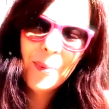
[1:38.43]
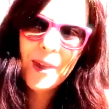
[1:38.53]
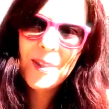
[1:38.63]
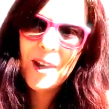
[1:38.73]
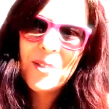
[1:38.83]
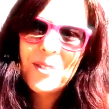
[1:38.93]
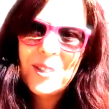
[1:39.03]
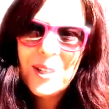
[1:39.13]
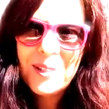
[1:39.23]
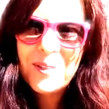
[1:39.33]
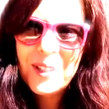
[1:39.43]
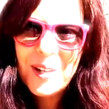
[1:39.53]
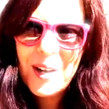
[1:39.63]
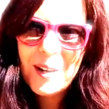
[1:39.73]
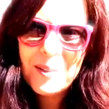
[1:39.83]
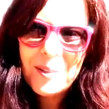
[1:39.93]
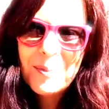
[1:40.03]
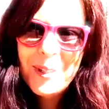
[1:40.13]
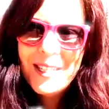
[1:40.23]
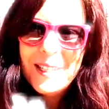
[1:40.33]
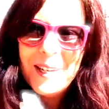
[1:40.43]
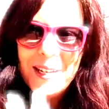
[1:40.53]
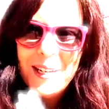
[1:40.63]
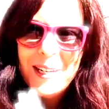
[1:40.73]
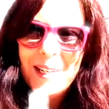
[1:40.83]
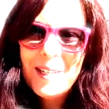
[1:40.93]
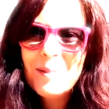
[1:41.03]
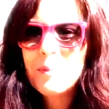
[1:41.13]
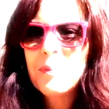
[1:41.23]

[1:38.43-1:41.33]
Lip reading: and now there's a lot of sun out, so I'm excited.